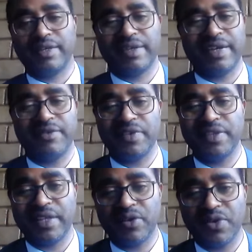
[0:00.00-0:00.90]
kind of
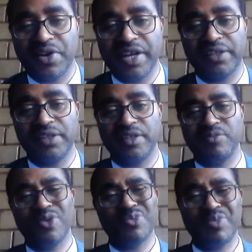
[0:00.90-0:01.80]
interconnection
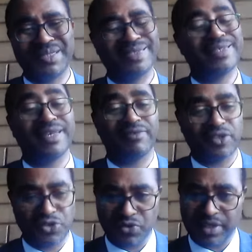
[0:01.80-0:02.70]
most businesses have
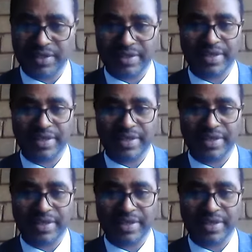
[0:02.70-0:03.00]
insurance